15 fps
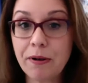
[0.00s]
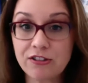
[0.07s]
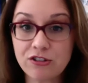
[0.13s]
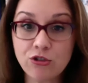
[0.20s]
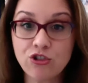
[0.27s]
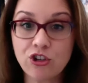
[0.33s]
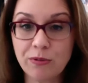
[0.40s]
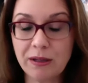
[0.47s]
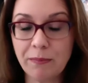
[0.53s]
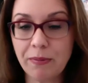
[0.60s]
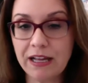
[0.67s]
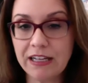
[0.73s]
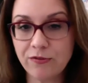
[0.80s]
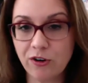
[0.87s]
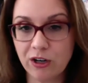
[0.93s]
social media
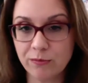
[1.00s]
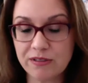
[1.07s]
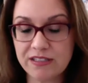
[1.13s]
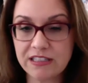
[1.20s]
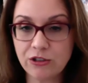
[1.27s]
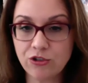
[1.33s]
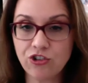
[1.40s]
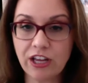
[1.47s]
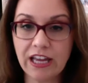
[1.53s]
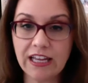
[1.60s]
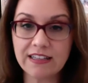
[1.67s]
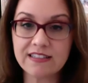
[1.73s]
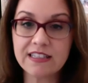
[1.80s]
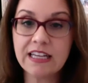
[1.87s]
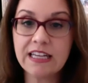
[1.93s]
platforms such
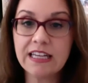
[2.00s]
as